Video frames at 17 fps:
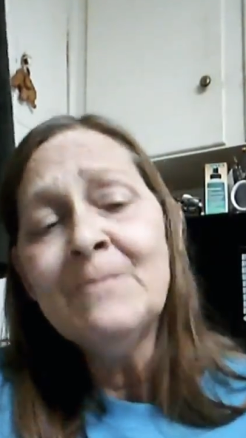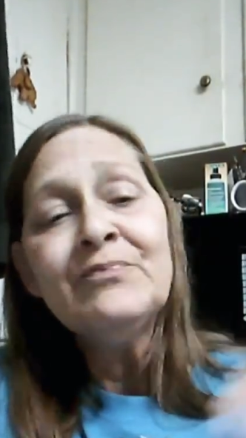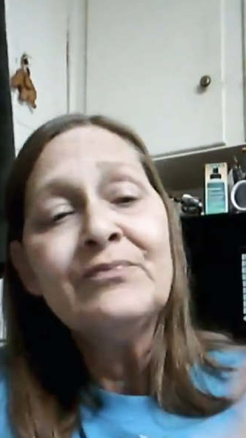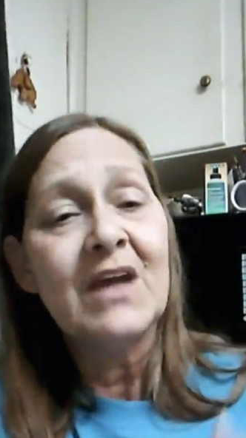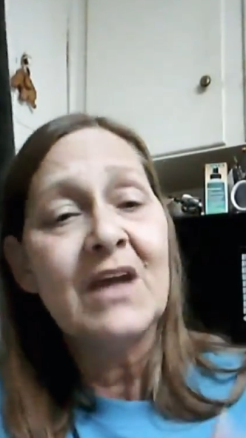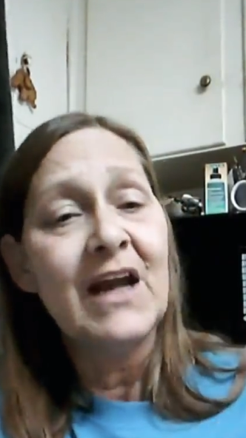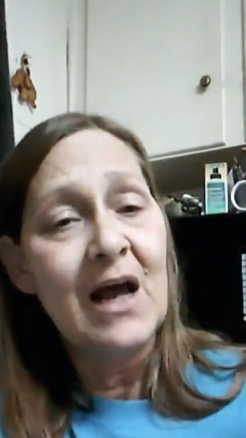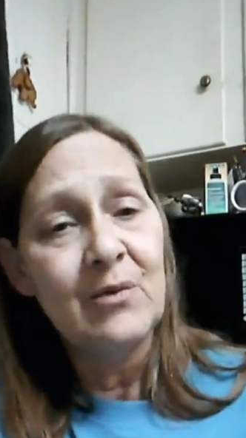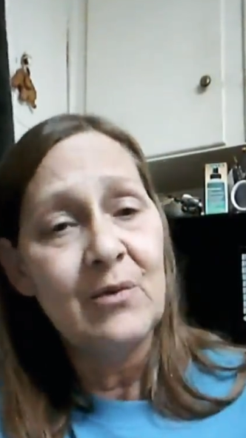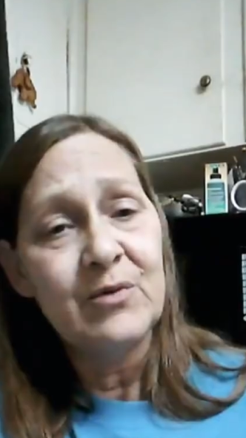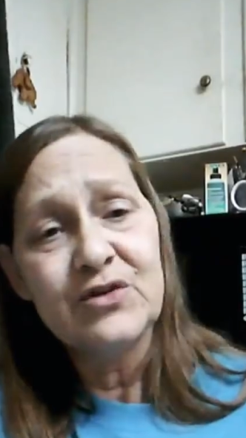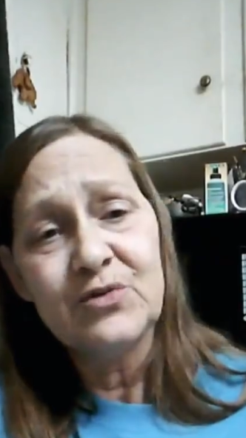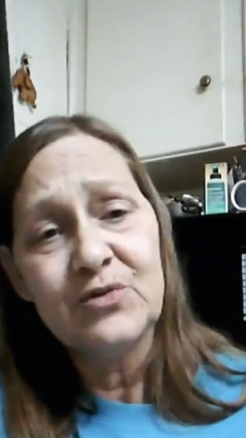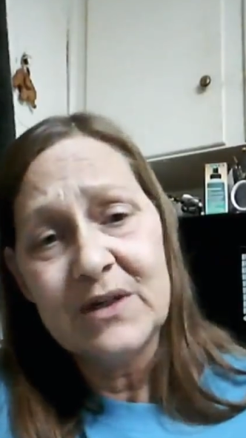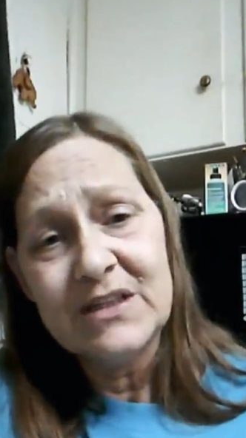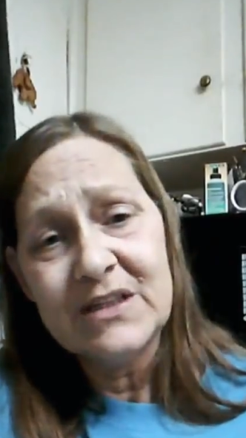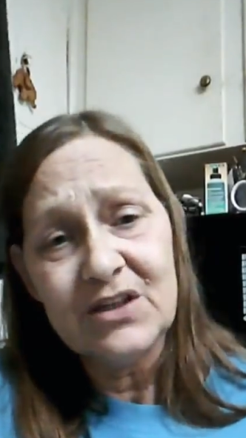and I was
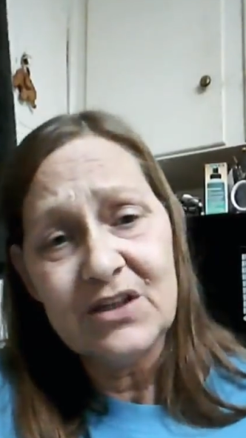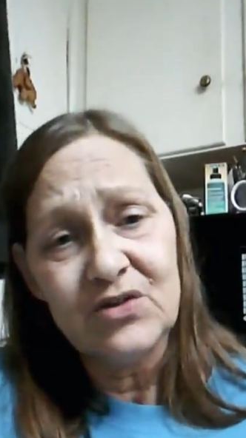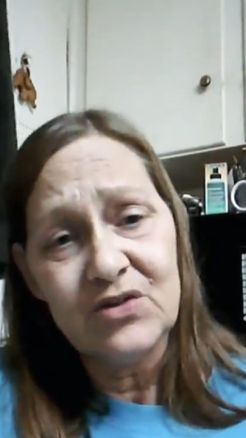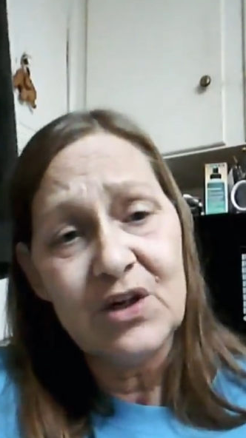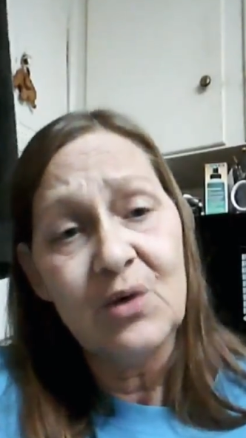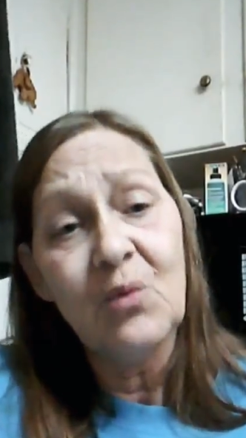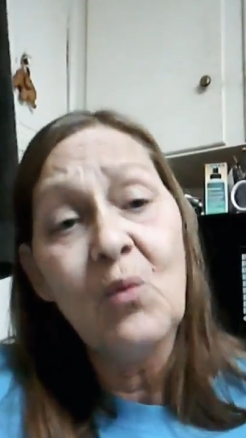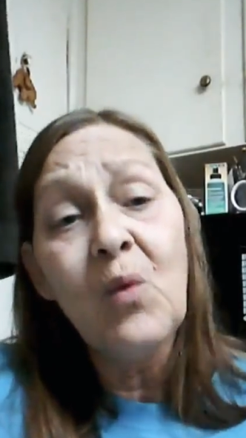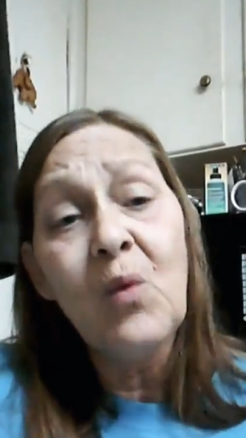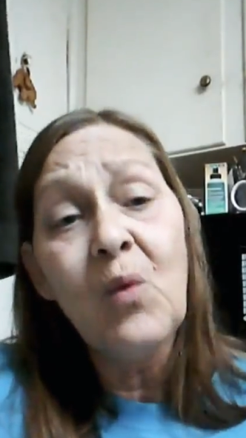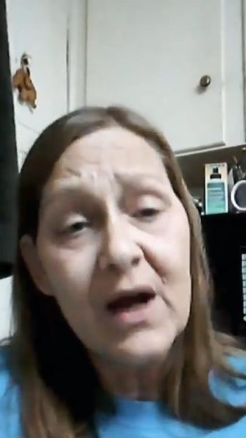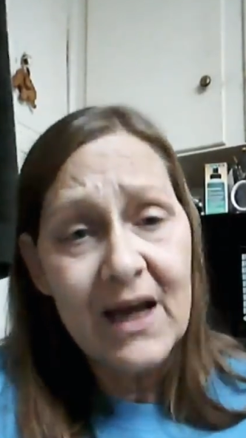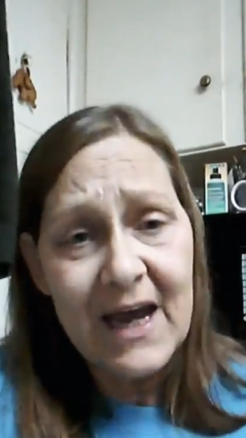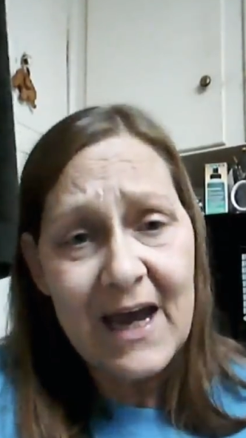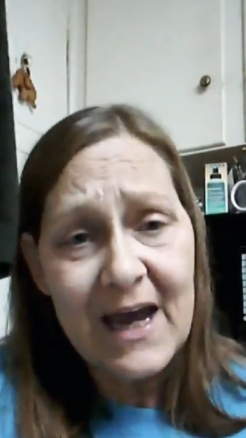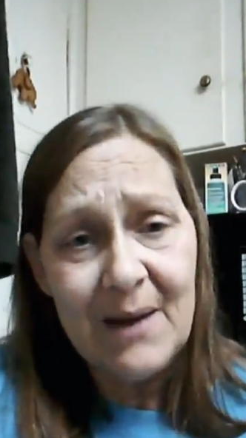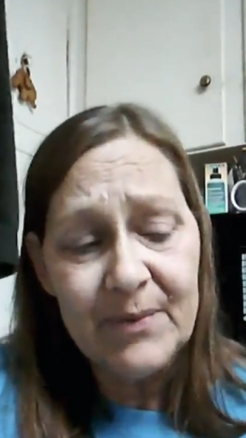researching what
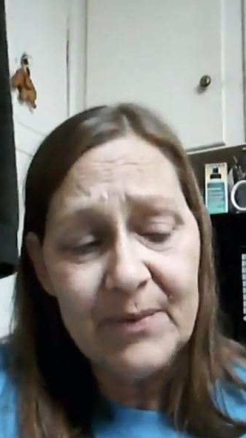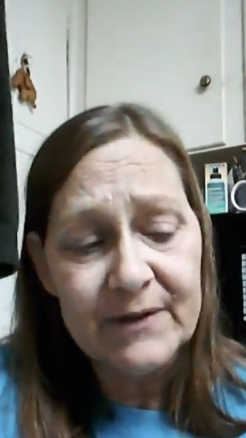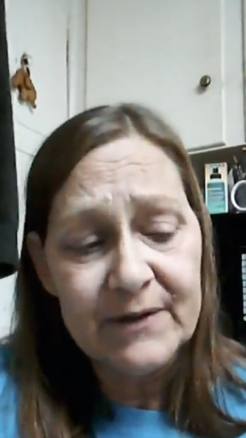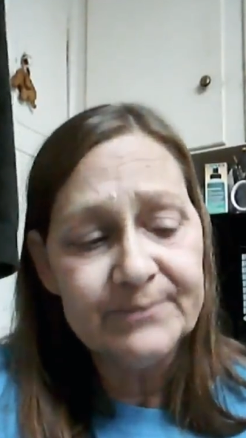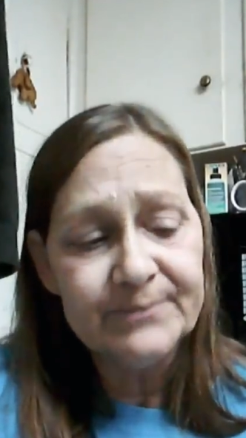happened